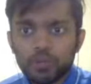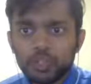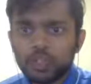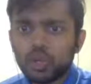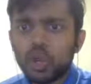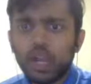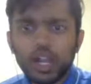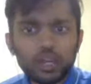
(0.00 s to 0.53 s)

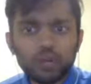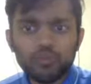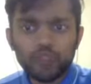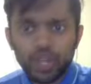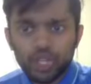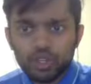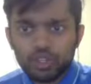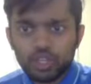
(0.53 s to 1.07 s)
Shaw had a very
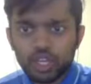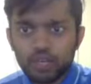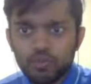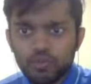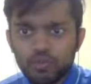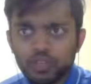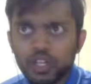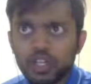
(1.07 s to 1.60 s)
good game
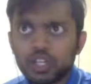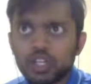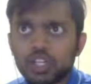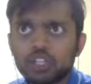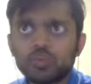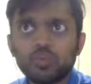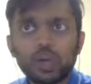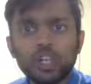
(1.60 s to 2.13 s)
where his
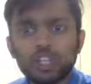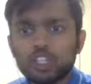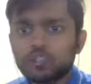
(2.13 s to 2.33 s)
one-touch